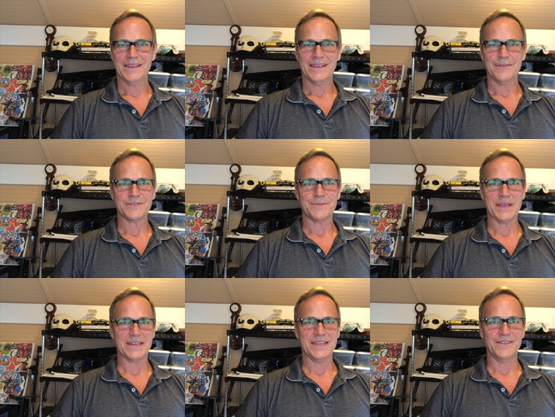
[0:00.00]
It was a
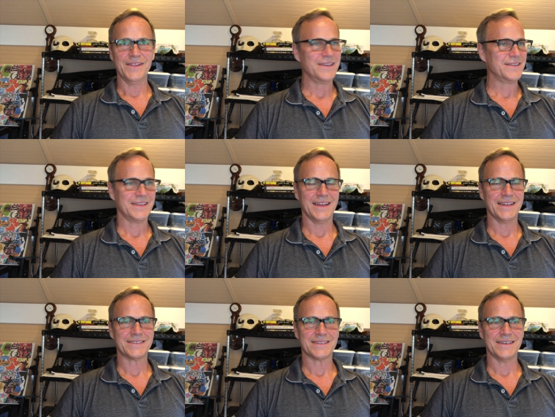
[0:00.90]
big deal and
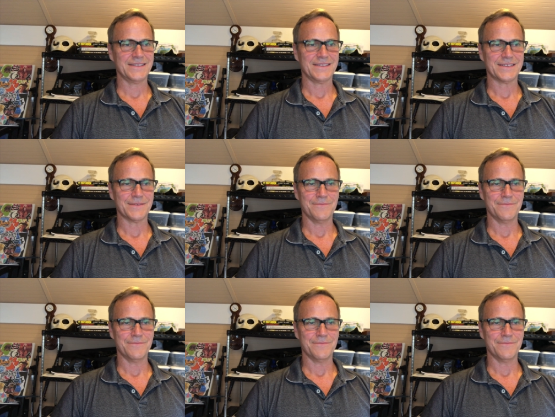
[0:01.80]
it's, uh, it's a,